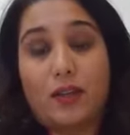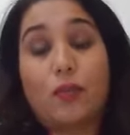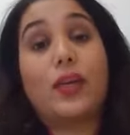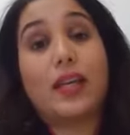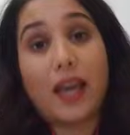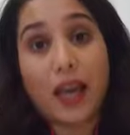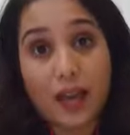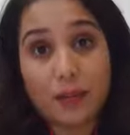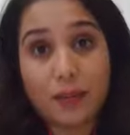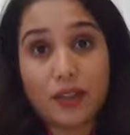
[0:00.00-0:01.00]
We
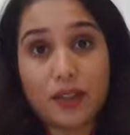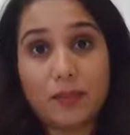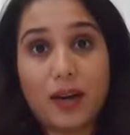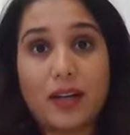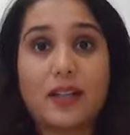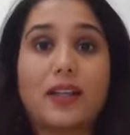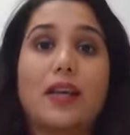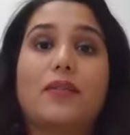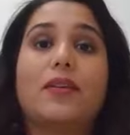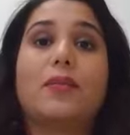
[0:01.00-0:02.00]
can put an implant in
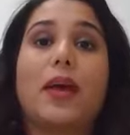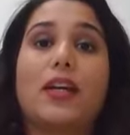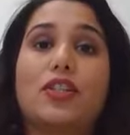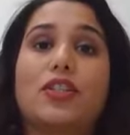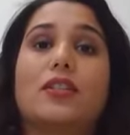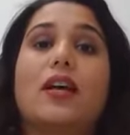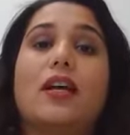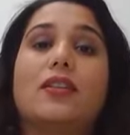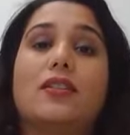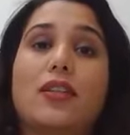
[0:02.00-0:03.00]
if the patient
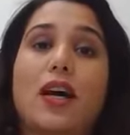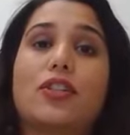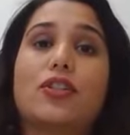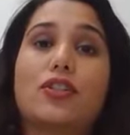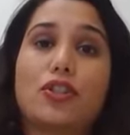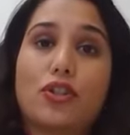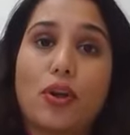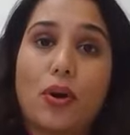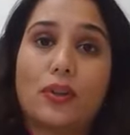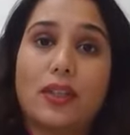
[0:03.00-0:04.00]
does
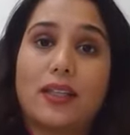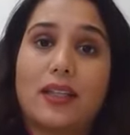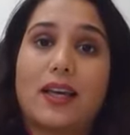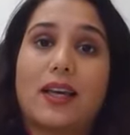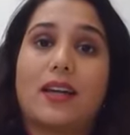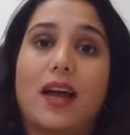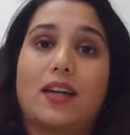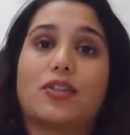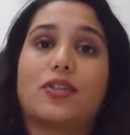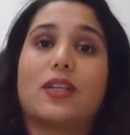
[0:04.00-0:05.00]
show that they can
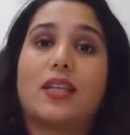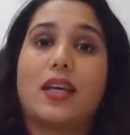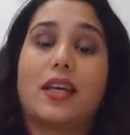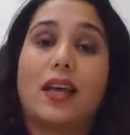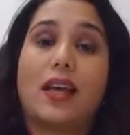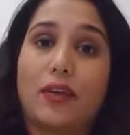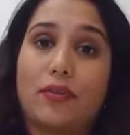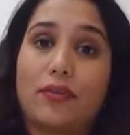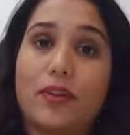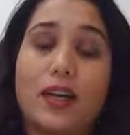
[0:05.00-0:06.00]
actually take care
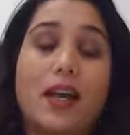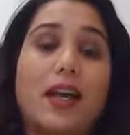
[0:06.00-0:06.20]
of it,